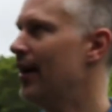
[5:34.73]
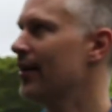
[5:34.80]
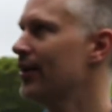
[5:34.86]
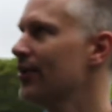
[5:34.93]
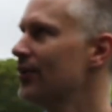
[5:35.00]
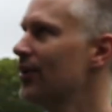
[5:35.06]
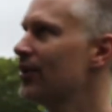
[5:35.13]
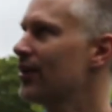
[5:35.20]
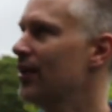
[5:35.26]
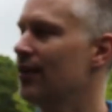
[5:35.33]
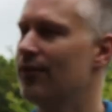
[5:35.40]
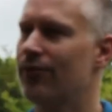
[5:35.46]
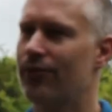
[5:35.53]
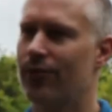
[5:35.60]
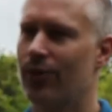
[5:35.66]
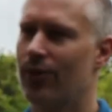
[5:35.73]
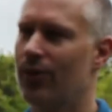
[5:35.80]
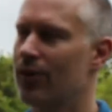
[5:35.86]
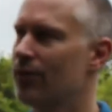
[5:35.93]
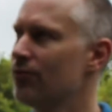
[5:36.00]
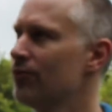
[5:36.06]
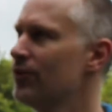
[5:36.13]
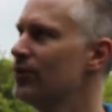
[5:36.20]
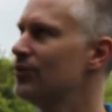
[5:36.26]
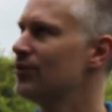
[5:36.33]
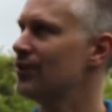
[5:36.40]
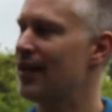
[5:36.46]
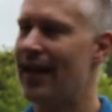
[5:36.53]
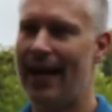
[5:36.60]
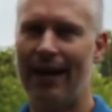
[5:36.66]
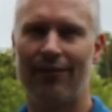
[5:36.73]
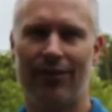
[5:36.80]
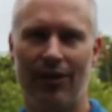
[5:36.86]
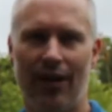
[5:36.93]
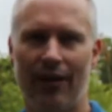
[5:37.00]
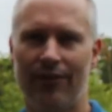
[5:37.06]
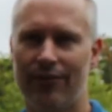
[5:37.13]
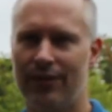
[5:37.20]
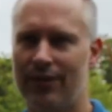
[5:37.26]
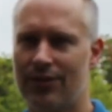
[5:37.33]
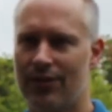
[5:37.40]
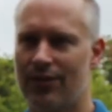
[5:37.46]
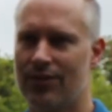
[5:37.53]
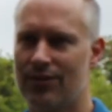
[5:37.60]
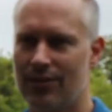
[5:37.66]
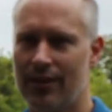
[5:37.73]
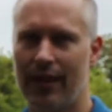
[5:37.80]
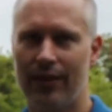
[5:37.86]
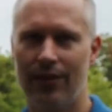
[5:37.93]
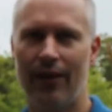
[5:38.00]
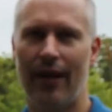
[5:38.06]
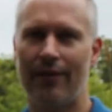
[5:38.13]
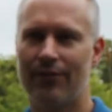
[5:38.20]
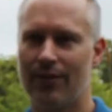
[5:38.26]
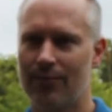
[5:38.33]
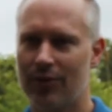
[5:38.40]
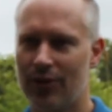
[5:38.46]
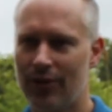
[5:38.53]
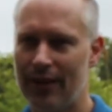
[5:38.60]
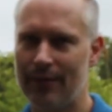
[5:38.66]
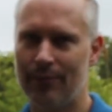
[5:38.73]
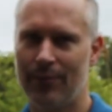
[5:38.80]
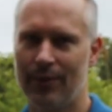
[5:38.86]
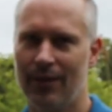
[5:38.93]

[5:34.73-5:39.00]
you're looking for routes that have a lot of features so that you have some grip